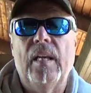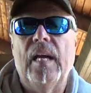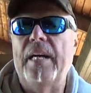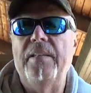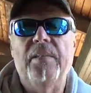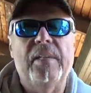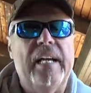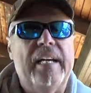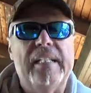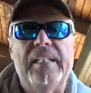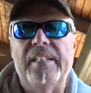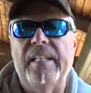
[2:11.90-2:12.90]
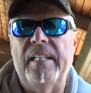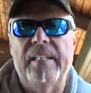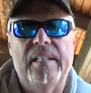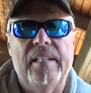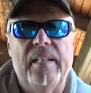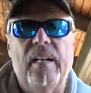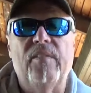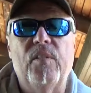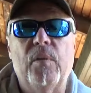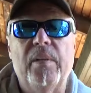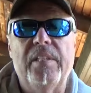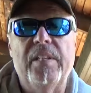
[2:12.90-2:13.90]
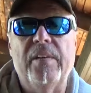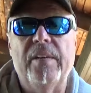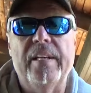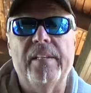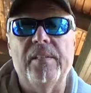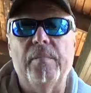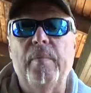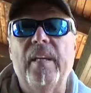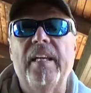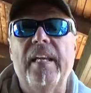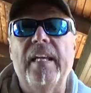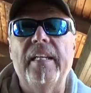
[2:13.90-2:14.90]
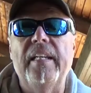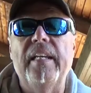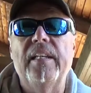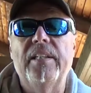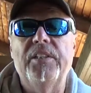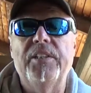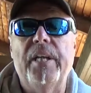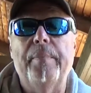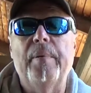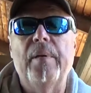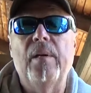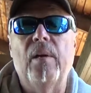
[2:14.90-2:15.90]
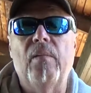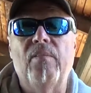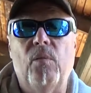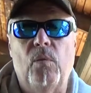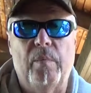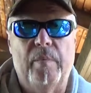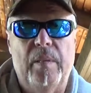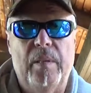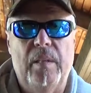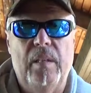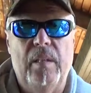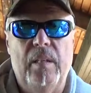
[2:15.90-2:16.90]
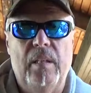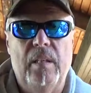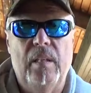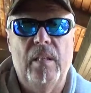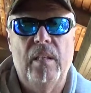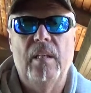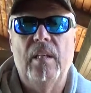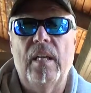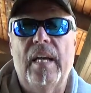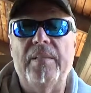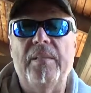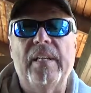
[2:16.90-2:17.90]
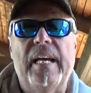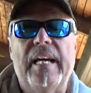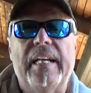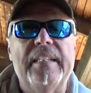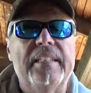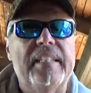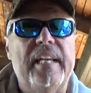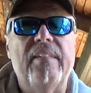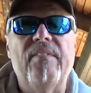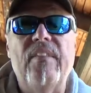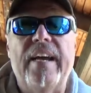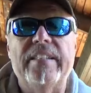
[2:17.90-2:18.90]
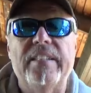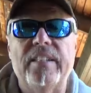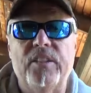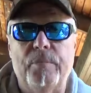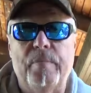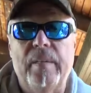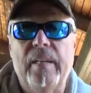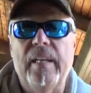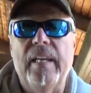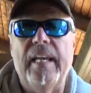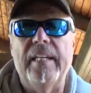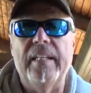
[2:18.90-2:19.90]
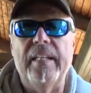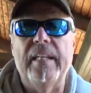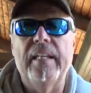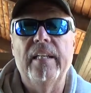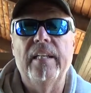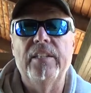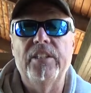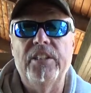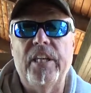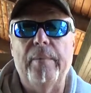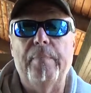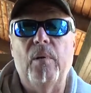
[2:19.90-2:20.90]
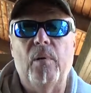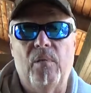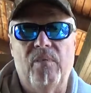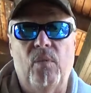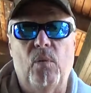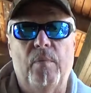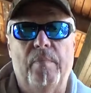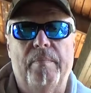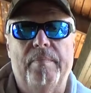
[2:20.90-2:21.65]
I do not consent authoritarianism in any shape or form. I do not consent fascism in any shape or form.